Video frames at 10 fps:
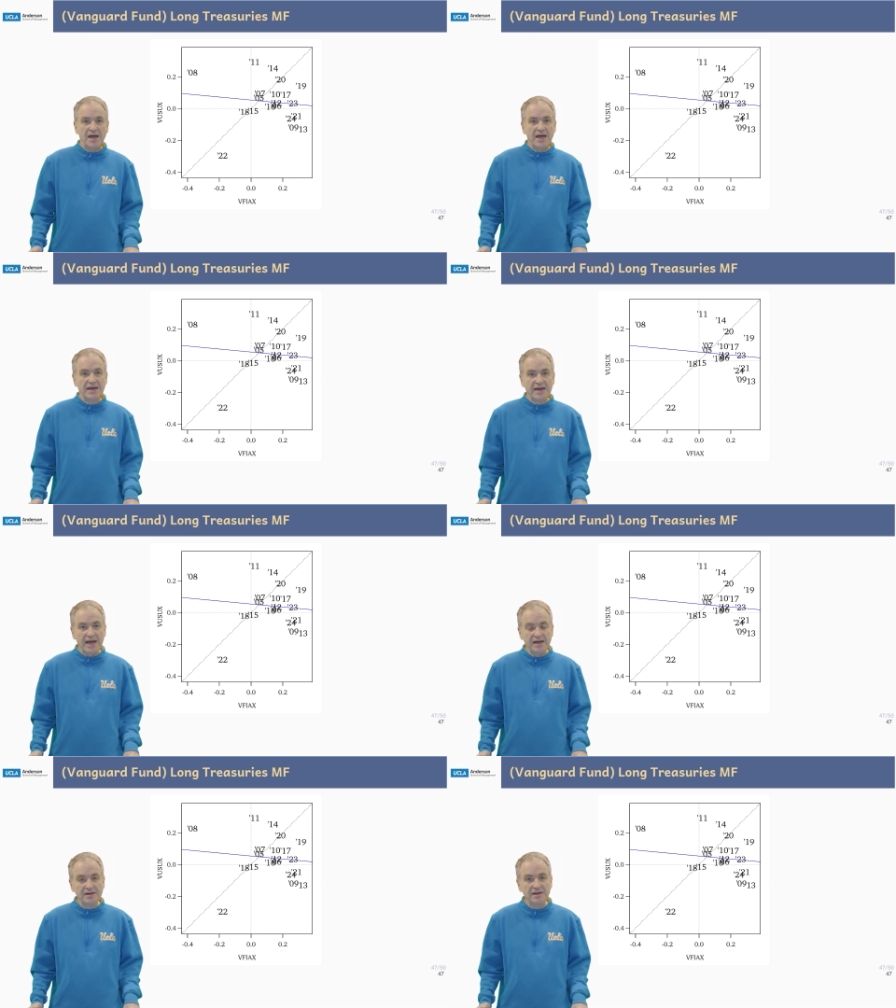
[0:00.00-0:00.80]

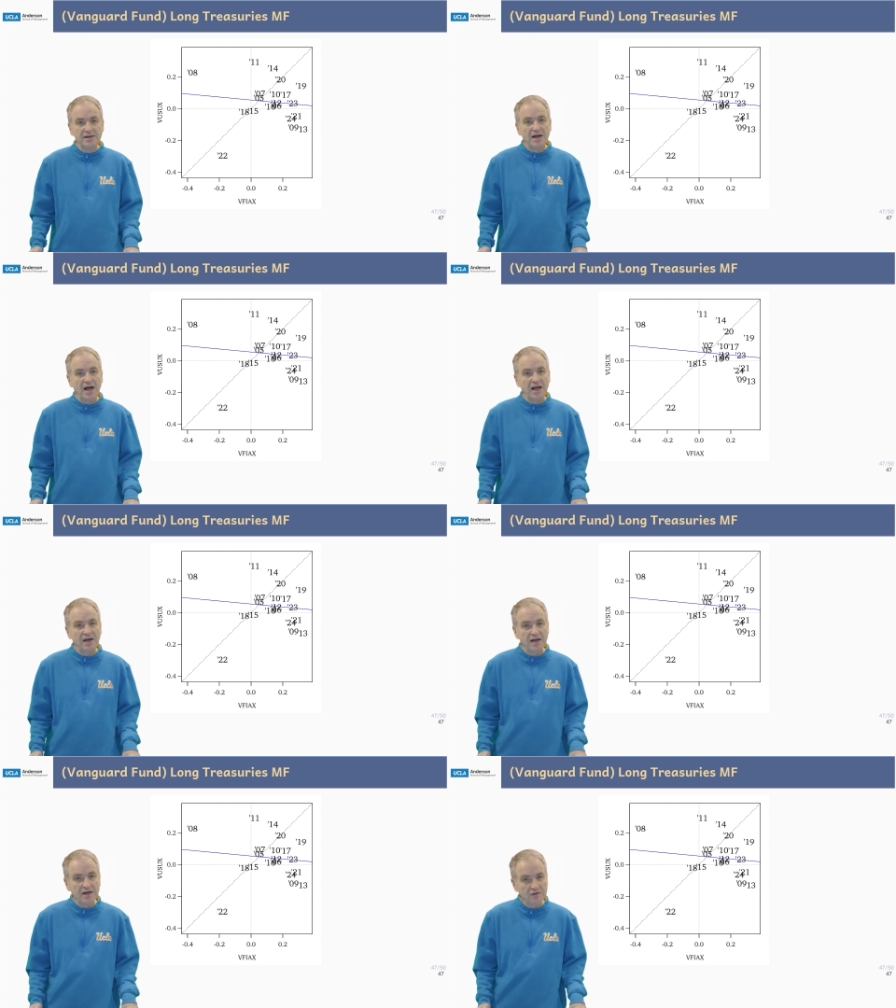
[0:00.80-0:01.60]
Again, a
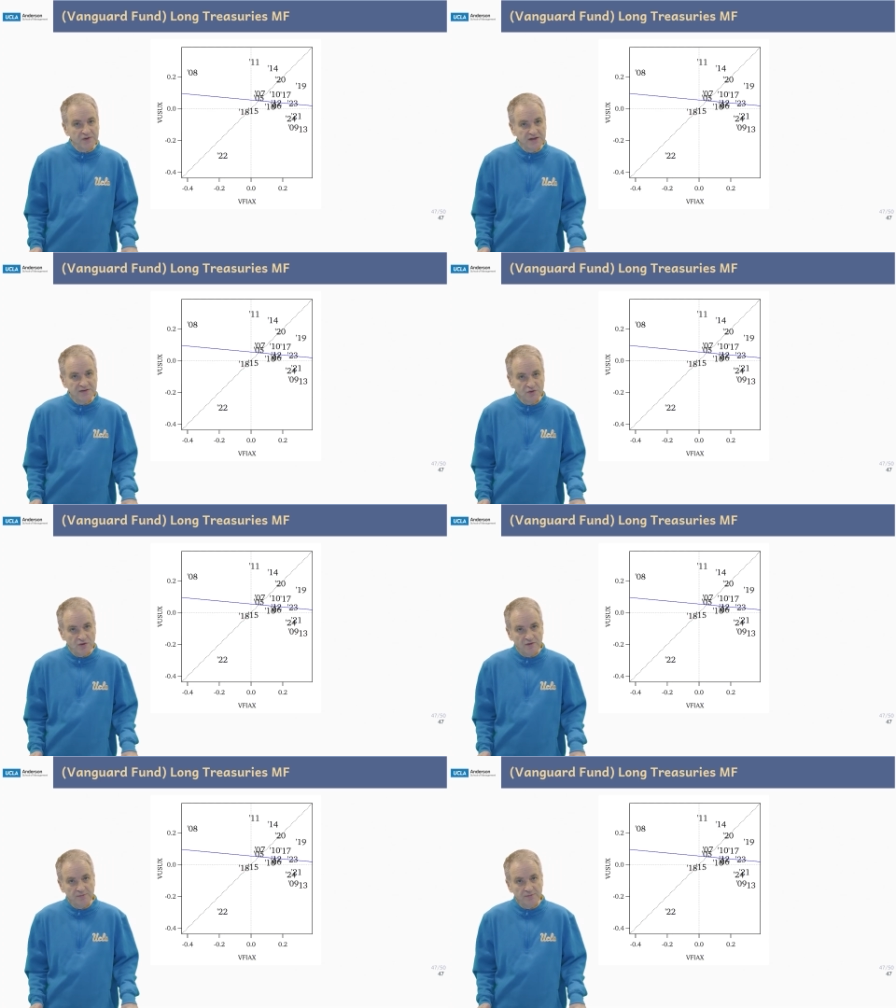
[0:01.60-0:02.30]
lot of it is driven